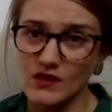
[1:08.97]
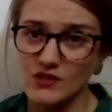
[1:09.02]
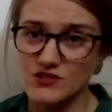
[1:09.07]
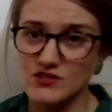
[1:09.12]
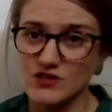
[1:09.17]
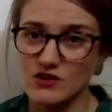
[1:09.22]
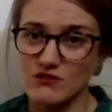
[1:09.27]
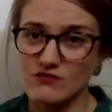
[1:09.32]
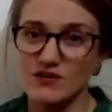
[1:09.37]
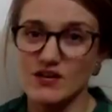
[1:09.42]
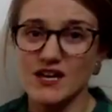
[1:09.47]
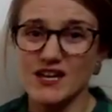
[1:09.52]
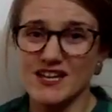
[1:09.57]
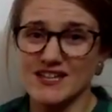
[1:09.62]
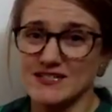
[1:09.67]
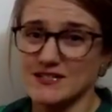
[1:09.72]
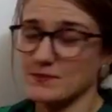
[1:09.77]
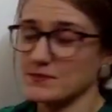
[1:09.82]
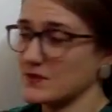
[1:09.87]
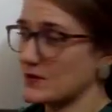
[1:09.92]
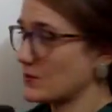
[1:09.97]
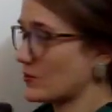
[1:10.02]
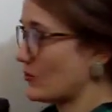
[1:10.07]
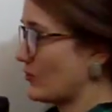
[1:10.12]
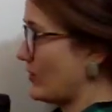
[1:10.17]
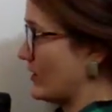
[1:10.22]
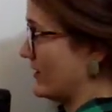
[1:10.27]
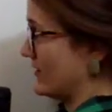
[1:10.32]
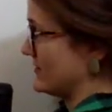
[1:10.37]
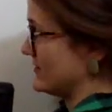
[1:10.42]
So tip number
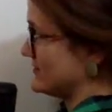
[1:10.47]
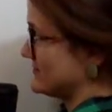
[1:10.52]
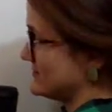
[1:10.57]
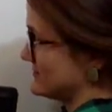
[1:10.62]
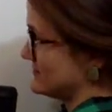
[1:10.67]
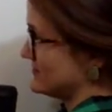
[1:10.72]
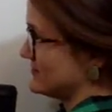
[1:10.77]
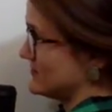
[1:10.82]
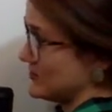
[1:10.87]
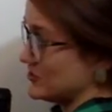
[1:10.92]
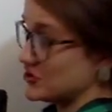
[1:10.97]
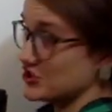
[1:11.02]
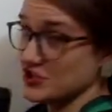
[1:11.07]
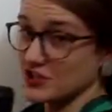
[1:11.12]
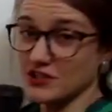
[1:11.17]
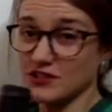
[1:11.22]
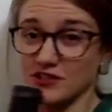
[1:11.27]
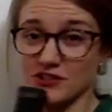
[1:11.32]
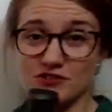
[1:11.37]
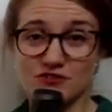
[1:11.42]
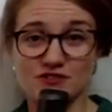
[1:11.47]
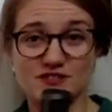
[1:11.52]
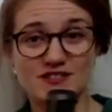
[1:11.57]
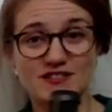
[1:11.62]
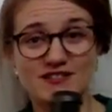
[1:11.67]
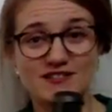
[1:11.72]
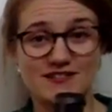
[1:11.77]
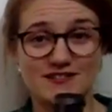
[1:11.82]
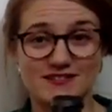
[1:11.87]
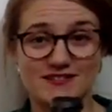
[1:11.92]
1, chunk your
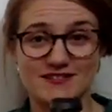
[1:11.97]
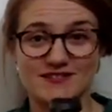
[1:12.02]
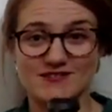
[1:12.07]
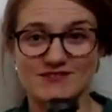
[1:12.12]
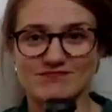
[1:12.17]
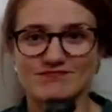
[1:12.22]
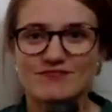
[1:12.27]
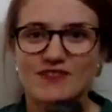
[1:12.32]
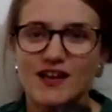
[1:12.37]
sentences.